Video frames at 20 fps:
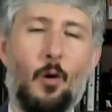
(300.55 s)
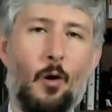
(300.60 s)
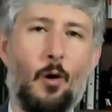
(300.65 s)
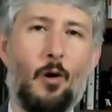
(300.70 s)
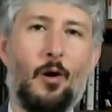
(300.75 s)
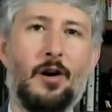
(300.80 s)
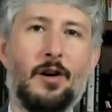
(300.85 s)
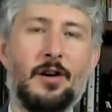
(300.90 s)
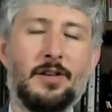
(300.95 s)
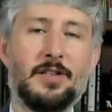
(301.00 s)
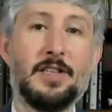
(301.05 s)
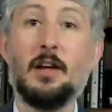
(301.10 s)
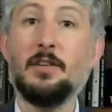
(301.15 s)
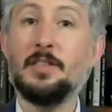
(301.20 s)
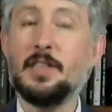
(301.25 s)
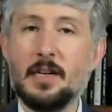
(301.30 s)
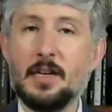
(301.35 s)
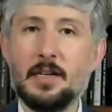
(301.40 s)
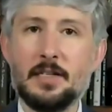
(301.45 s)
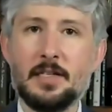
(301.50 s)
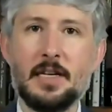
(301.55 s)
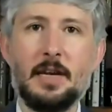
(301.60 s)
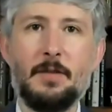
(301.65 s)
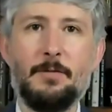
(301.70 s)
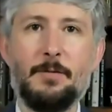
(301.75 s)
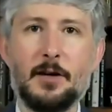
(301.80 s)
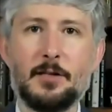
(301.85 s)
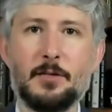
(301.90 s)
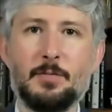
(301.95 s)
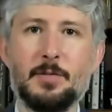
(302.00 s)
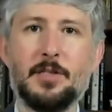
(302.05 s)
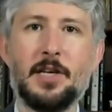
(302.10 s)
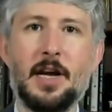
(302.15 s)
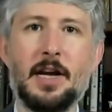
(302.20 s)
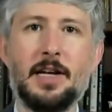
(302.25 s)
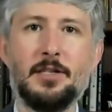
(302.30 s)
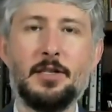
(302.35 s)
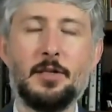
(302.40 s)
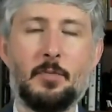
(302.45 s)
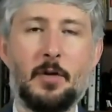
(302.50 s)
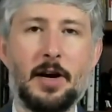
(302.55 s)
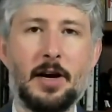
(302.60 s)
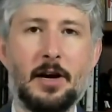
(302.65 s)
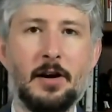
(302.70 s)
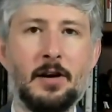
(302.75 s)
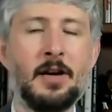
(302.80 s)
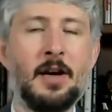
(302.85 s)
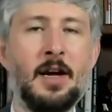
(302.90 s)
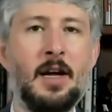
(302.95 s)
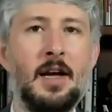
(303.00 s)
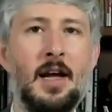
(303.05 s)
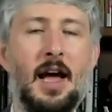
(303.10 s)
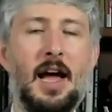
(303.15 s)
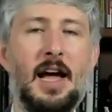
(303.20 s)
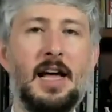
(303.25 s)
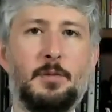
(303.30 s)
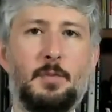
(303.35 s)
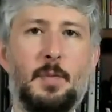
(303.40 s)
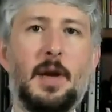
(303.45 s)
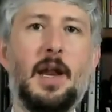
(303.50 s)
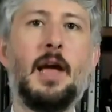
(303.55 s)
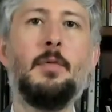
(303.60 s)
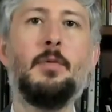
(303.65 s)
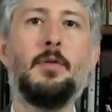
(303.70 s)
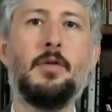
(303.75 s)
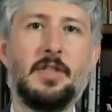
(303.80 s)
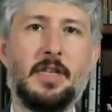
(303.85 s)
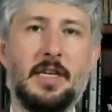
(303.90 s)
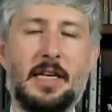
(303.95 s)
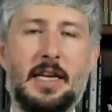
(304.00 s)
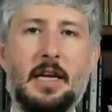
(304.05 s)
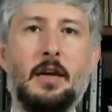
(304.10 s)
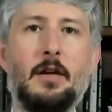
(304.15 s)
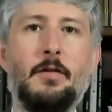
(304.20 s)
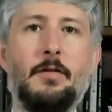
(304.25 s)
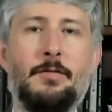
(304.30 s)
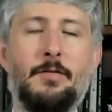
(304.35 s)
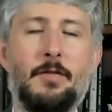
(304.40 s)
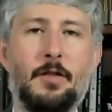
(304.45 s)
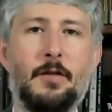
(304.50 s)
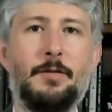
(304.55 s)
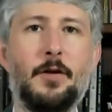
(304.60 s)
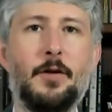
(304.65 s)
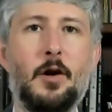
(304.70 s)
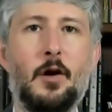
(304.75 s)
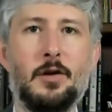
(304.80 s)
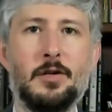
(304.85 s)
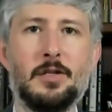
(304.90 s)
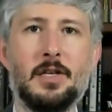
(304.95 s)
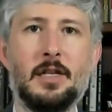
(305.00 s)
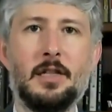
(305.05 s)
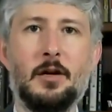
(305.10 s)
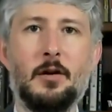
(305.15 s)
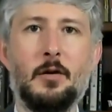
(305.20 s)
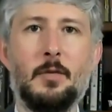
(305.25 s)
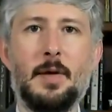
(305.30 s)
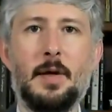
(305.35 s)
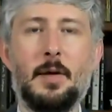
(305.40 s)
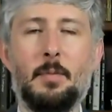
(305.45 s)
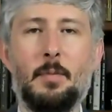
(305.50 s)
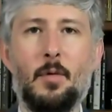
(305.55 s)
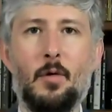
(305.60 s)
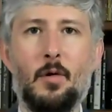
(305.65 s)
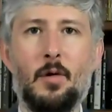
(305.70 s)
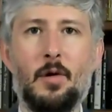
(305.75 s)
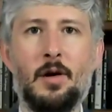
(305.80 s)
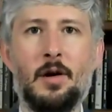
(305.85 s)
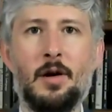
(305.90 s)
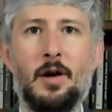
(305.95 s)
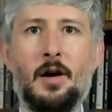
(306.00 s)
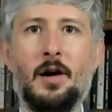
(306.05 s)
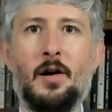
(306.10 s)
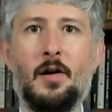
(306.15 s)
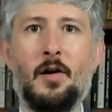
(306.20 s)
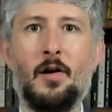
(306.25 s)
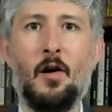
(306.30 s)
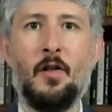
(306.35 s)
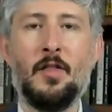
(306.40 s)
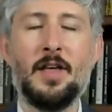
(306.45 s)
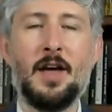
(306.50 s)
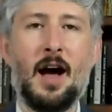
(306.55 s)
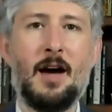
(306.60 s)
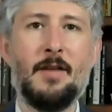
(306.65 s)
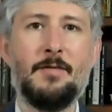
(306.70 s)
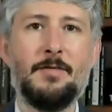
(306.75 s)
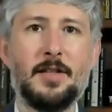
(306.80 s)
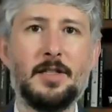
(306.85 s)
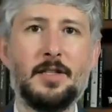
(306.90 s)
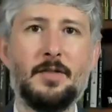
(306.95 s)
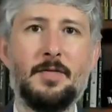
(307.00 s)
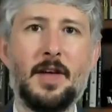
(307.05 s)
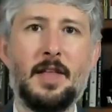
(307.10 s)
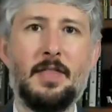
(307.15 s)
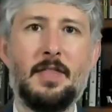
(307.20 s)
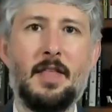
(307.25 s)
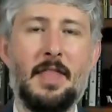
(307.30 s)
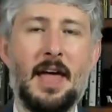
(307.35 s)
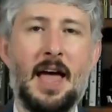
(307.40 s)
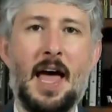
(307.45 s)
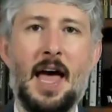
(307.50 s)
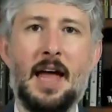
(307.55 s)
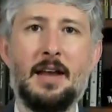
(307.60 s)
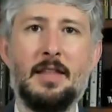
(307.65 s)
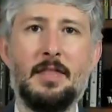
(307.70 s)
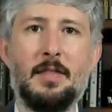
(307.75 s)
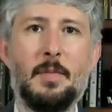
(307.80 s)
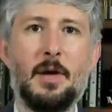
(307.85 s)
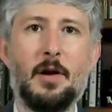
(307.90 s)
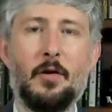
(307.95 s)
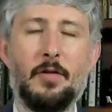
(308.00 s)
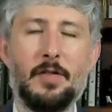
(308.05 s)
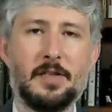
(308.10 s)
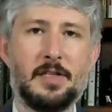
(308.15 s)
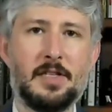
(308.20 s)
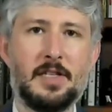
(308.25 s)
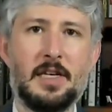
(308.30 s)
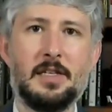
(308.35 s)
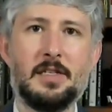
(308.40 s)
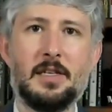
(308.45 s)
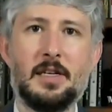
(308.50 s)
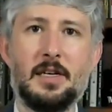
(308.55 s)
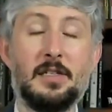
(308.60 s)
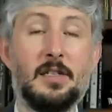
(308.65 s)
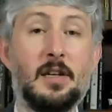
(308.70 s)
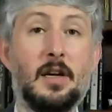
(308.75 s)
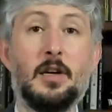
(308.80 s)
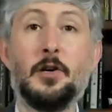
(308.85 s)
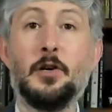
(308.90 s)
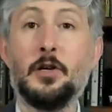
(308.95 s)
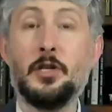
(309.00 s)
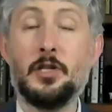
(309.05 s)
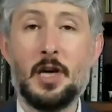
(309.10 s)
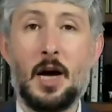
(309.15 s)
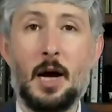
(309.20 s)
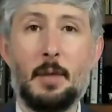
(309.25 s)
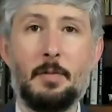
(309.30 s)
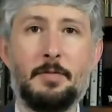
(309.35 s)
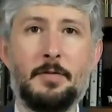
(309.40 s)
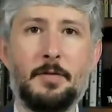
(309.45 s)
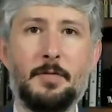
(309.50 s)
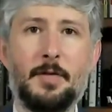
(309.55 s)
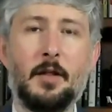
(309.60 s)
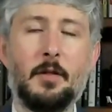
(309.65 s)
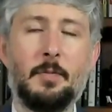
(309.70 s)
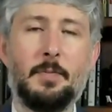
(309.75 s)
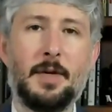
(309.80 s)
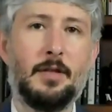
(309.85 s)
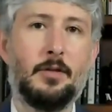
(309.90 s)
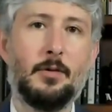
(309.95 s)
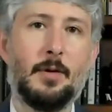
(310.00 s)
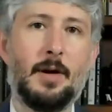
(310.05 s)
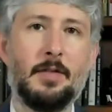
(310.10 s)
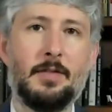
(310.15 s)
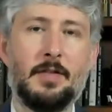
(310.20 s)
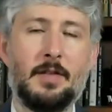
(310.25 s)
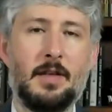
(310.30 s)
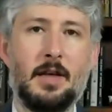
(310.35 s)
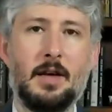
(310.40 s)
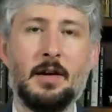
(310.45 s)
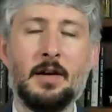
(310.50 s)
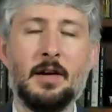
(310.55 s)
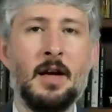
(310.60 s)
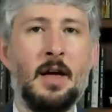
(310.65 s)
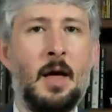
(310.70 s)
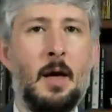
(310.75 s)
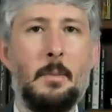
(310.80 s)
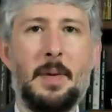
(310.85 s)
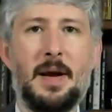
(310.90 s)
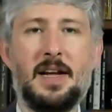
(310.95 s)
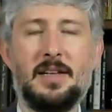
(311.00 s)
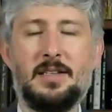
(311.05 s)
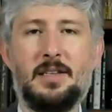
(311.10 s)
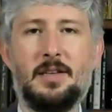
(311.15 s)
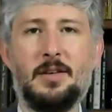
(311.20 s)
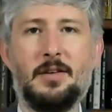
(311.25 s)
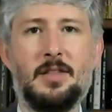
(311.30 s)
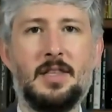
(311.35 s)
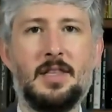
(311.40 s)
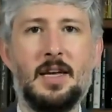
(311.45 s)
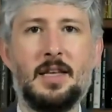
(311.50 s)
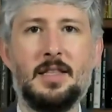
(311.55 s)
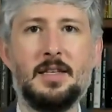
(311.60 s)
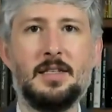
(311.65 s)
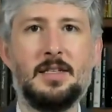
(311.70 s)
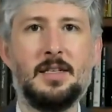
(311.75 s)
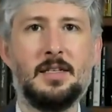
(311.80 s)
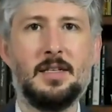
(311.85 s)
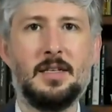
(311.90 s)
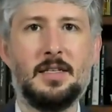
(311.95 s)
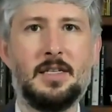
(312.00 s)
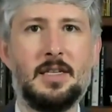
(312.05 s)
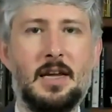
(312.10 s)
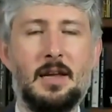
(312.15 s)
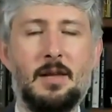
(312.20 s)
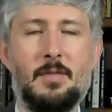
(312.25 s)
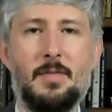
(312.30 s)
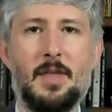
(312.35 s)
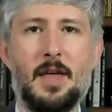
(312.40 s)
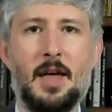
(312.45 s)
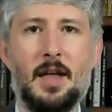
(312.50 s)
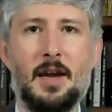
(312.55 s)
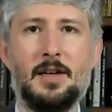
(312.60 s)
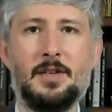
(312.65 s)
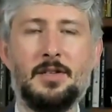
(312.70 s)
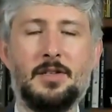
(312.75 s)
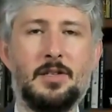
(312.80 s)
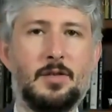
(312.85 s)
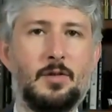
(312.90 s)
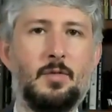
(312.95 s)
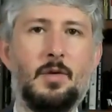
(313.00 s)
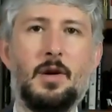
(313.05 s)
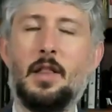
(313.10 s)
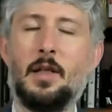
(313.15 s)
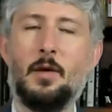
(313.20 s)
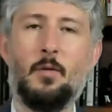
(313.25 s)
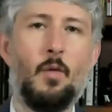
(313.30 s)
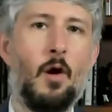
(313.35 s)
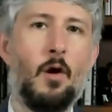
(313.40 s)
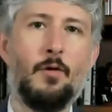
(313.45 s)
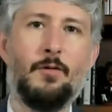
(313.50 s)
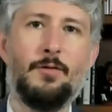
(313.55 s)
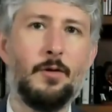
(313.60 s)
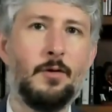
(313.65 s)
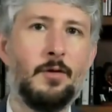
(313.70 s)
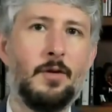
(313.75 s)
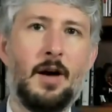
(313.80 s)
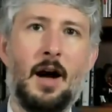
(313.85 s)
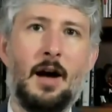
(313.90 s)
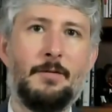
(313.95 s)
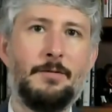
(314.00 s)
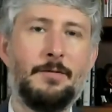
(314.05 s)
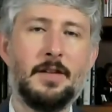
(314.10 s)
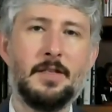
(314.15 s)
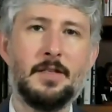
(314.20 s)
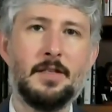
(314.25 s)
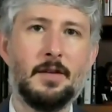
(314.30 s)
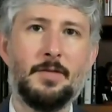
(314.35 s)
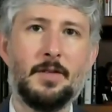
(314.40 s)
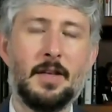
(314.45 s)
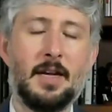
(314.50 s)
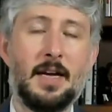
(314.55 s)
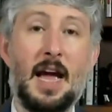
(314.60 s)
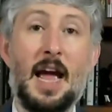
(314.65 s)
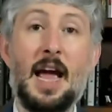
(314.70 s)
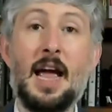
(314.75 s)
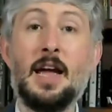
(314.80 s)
scorers. Now, Tennessee freshman Jaden Springer has been able to give the Vols a little bit more on the offensive end than they had in the middle of the season. He's done a good job of developing throughout the year, but I still think this is a team that is just really woeful offensively.